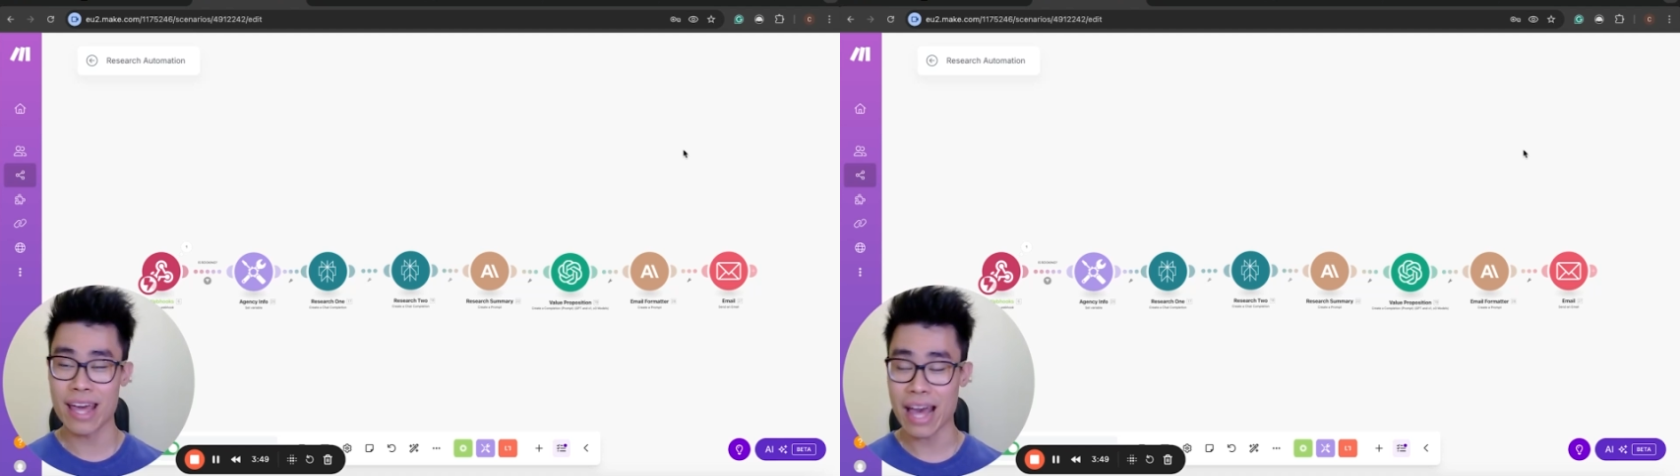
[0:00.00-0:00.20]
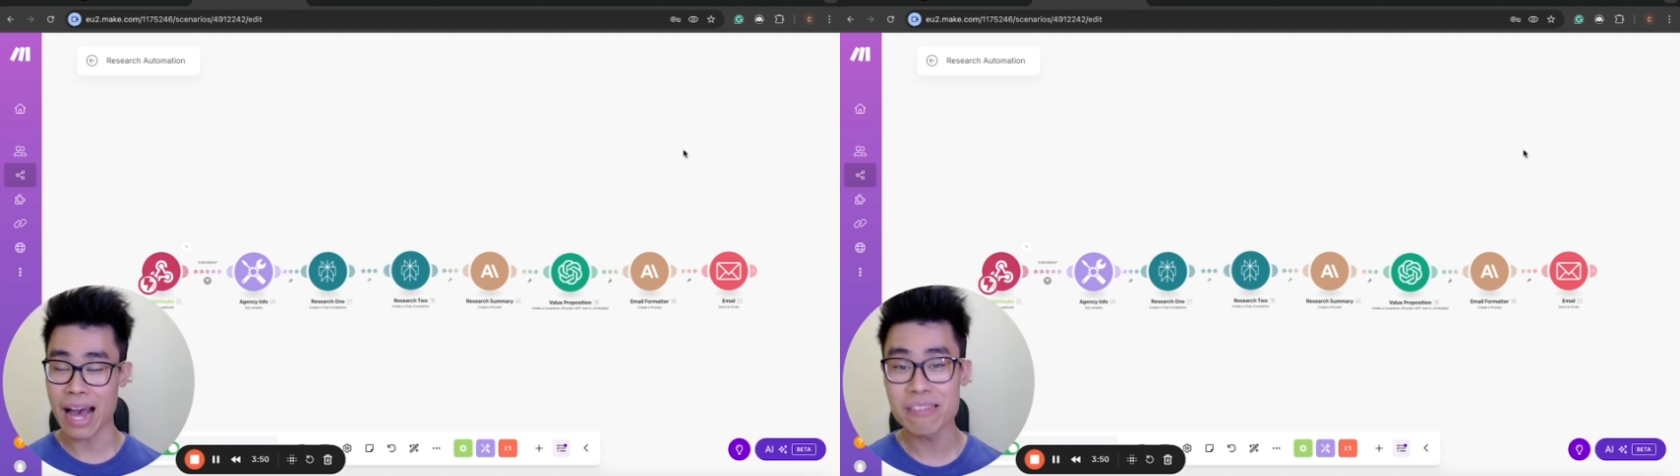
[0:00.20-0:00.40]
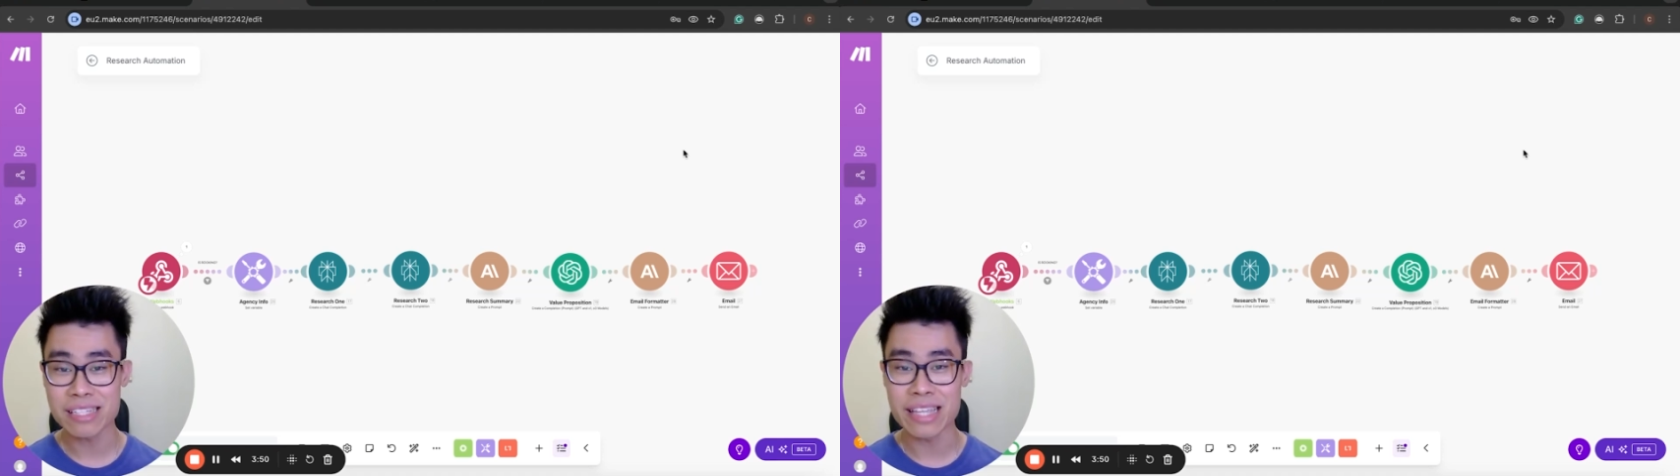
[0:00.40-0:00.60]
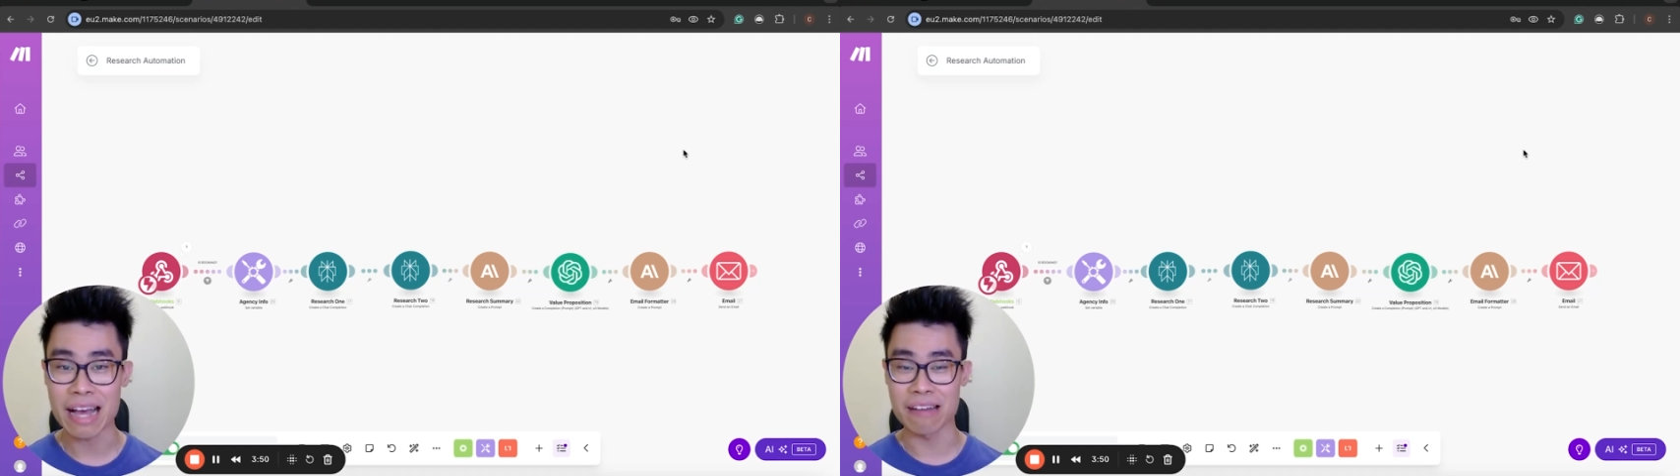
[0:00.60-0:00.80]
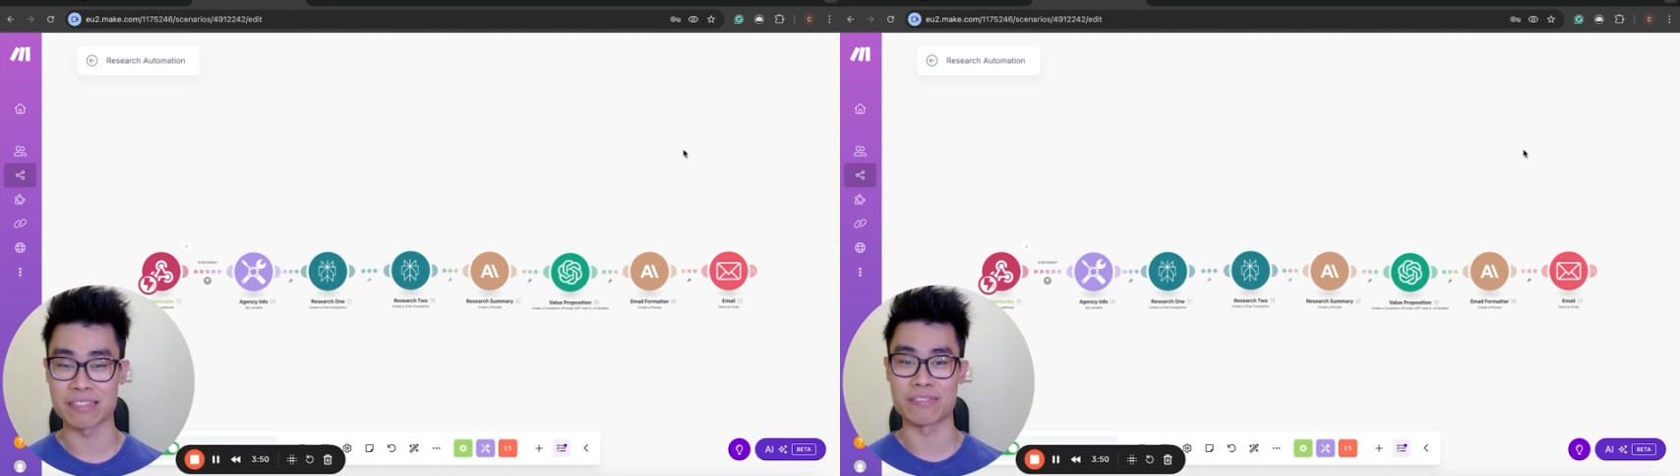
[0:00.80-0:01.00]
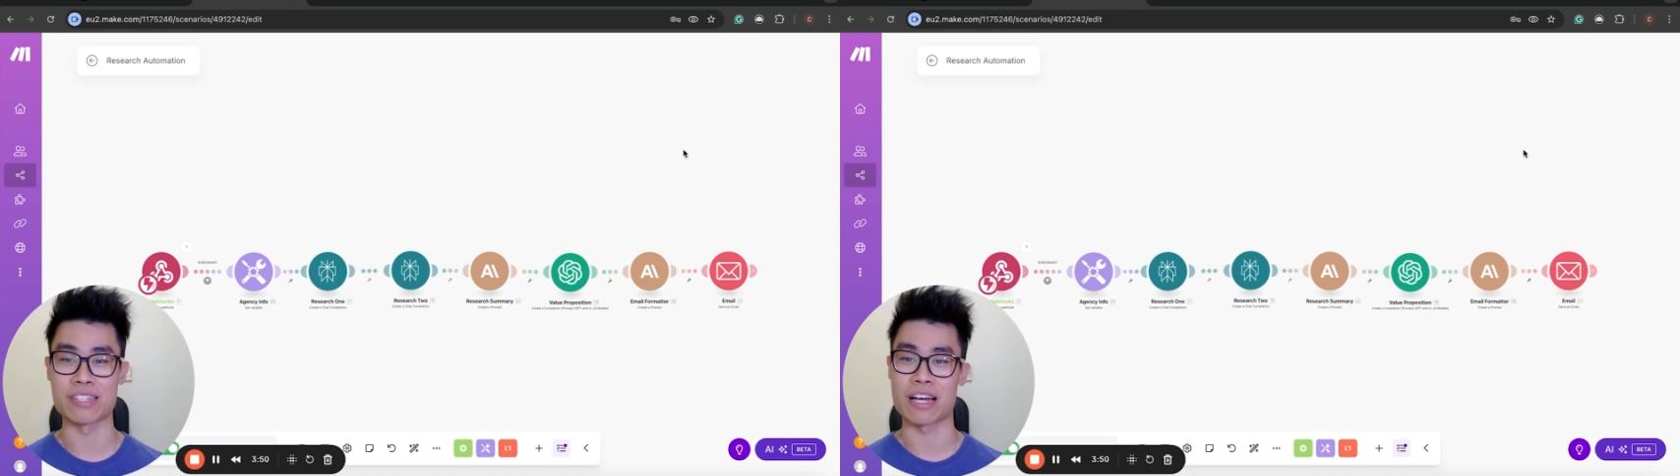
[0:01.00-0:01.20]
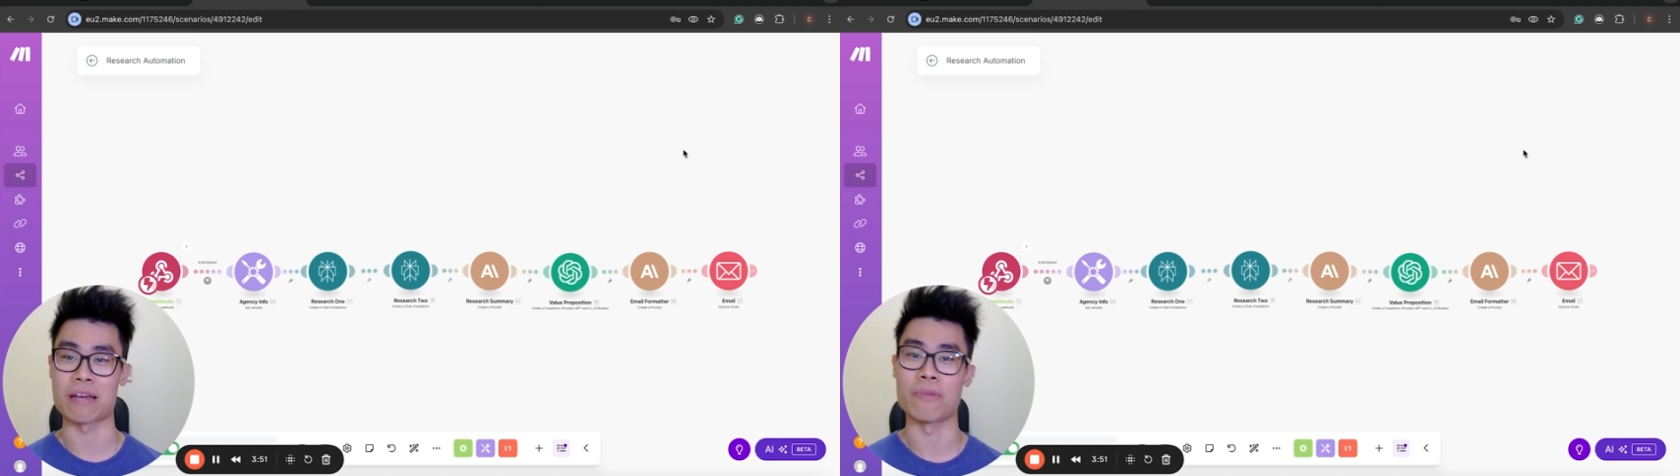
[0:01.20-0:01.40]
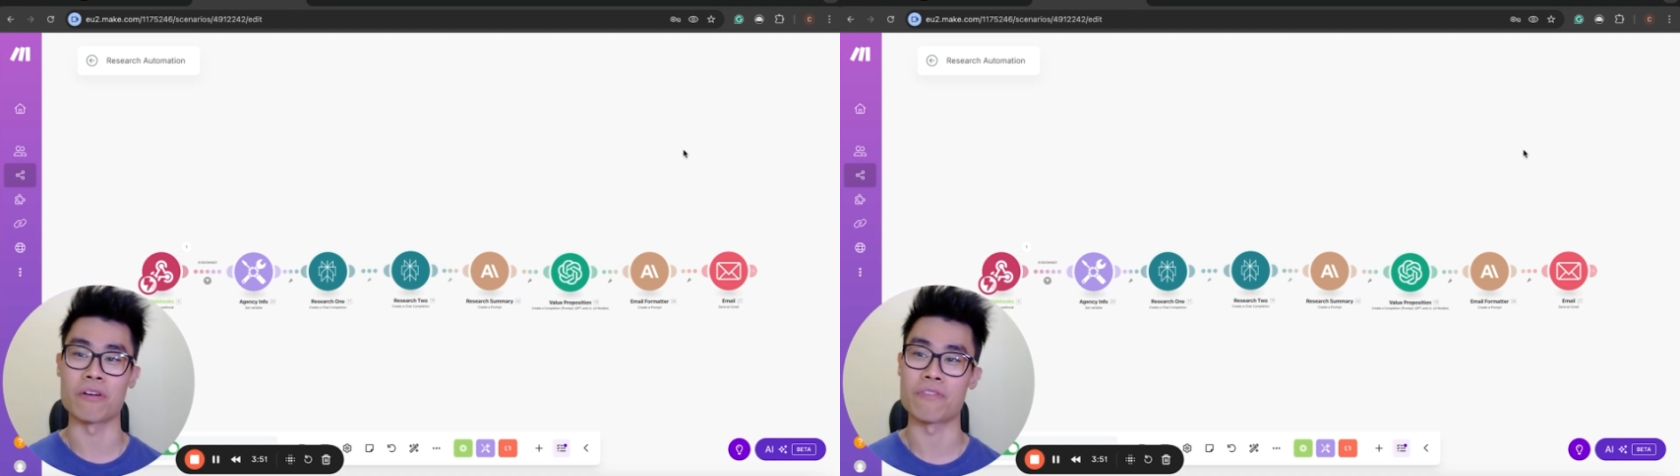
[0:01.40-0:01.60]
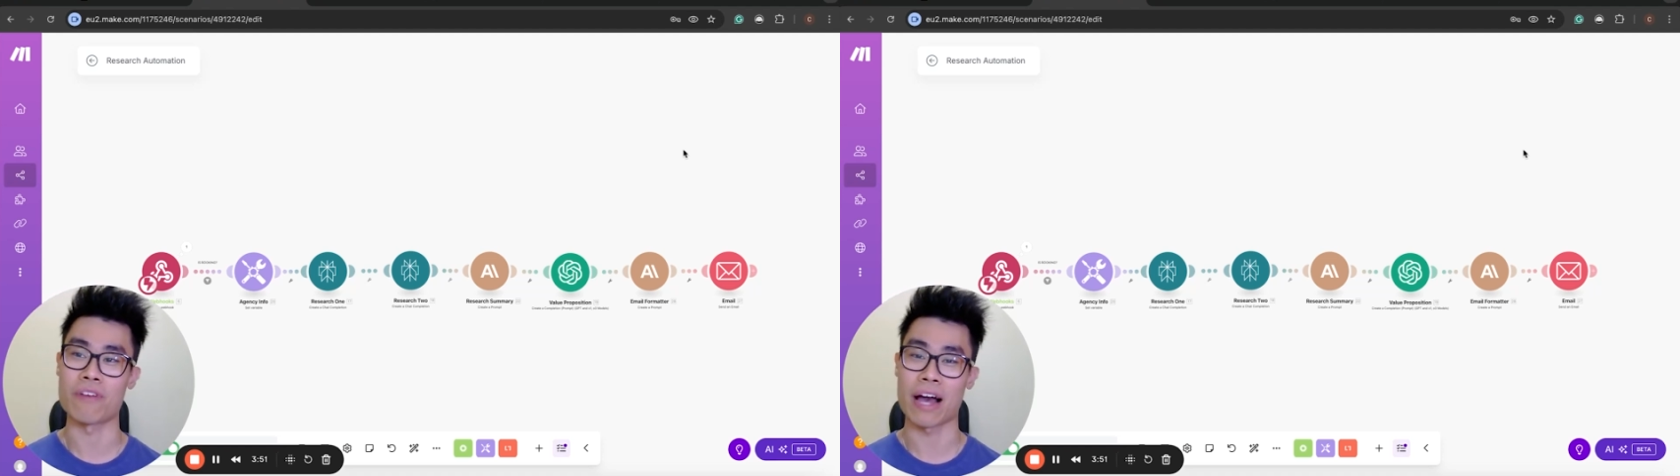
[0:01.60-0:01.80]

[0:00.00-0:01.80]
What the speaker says: hours and hours of time of